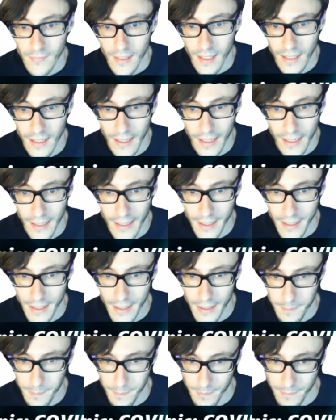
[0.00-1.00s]

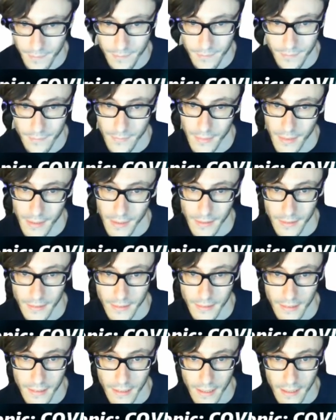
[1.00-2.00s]

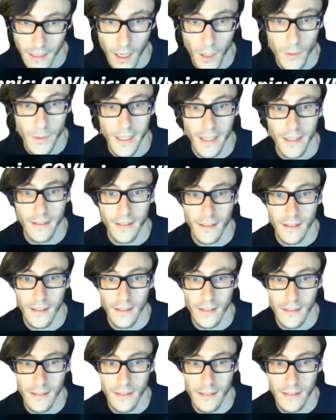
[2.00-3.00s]
okay. Oh yeah,
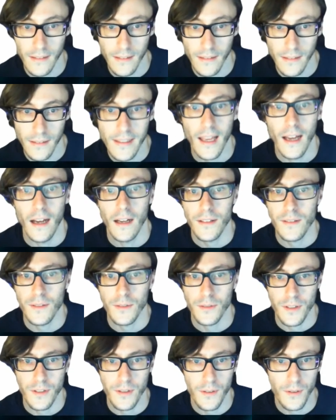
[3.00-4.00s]
I'll
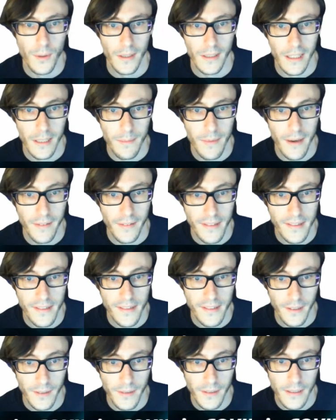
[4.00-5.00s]
talk to you quickly about this.
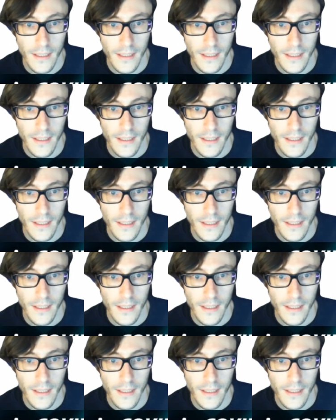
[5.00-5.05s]
So